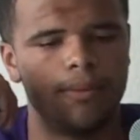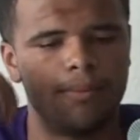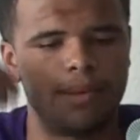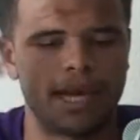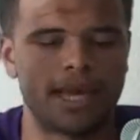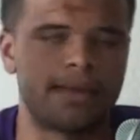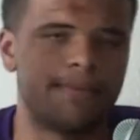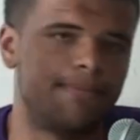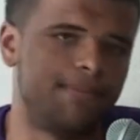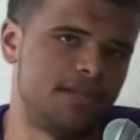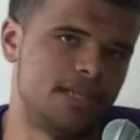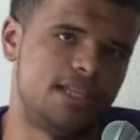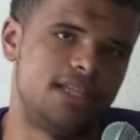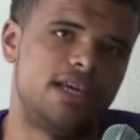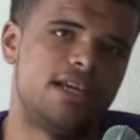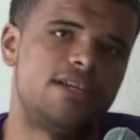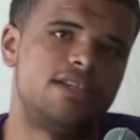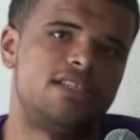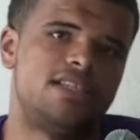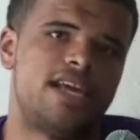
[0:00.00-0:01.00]
But I
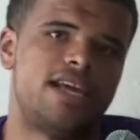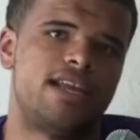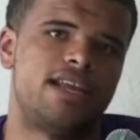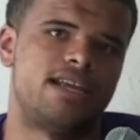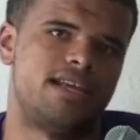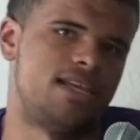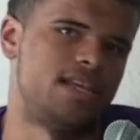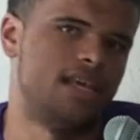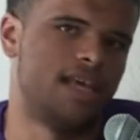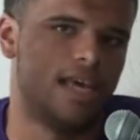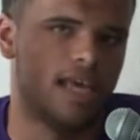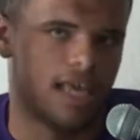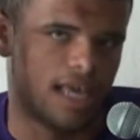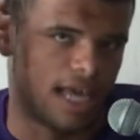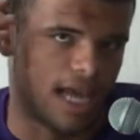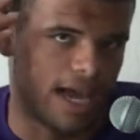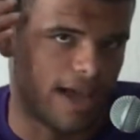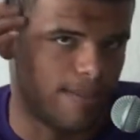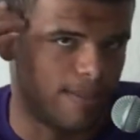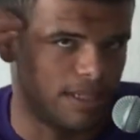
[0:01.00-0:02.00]
completely understand it.
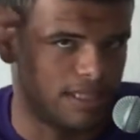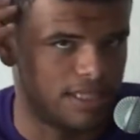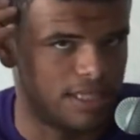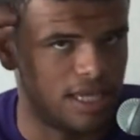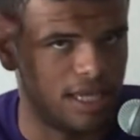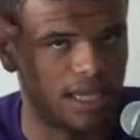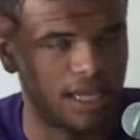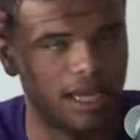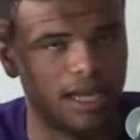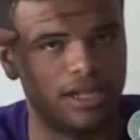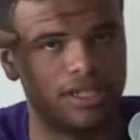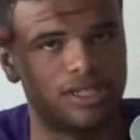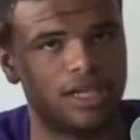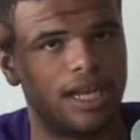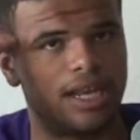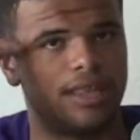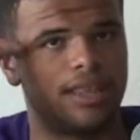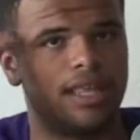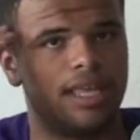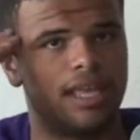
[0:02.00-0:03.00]
I've been sitting here
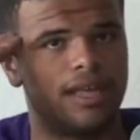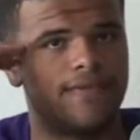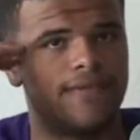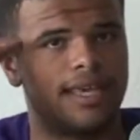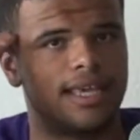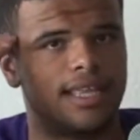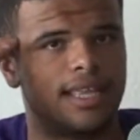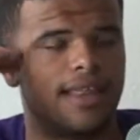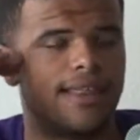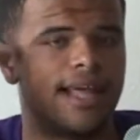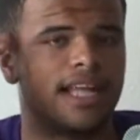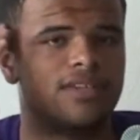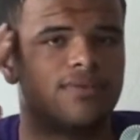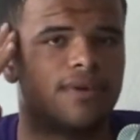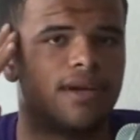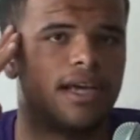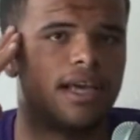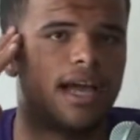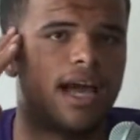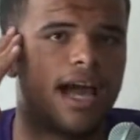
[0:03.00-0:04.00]
trying to think of, that's
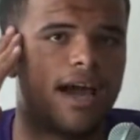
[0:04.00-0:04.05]
why